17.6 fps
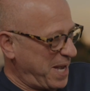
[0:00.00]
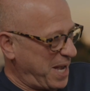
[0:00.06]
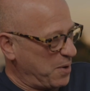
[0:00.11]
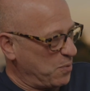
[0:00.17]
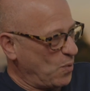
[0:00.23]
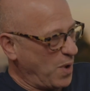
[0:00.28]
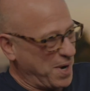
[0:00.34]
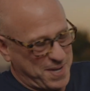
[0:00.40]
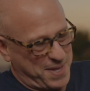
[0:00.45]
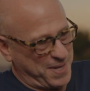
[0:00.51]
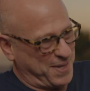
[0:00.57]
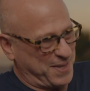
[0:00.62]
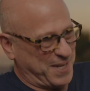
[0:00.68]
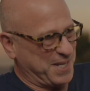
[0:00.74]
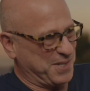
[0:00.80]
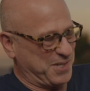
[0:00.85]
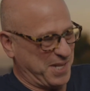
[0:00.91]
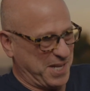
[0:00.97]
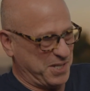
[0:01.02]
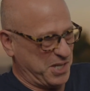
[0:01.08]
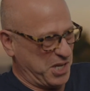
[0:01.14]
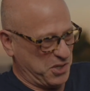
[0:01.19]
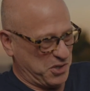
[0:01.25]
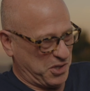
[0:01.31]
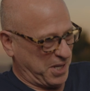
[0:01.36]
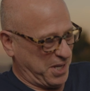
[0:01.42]
and one of the things they
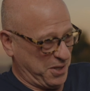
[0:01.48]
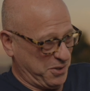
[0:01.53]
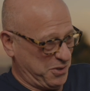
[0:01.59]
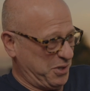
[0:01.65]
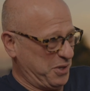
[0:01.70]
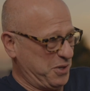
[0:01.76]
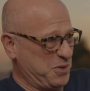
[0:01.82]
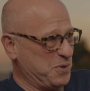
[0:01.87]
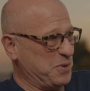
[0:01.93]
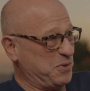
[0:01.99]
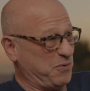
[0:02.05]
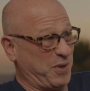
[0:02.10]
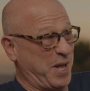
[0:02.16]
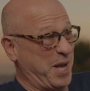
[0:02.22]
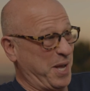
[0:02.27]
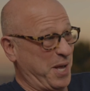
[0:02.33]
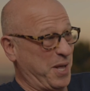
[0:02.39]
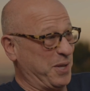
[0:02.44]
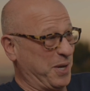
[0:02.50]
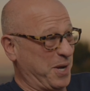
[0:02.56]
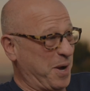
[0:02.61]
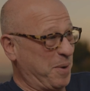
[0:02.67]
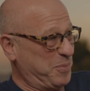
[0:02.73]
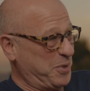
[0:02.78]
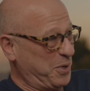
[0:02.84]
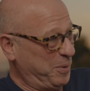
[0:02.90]
teach the kids to do is fly a
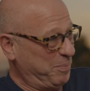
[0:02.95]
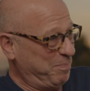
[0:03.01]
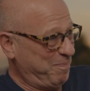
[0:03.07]
helicopter.